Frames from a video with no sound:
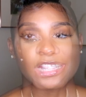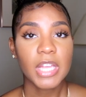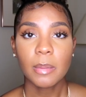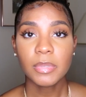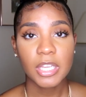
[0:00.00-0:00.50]

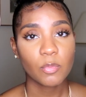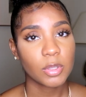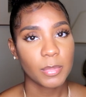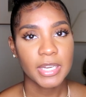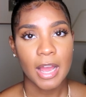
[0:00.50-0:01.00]
Same thing
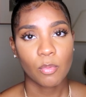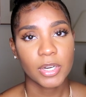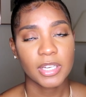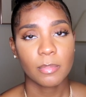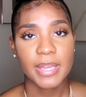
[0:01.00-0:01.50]
with me not
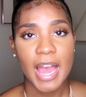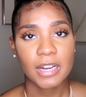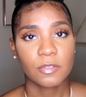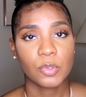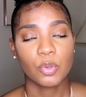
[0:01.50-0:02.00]
wanting to be
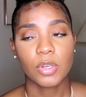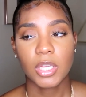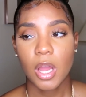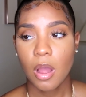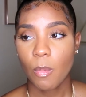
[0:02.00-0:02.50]
active duty.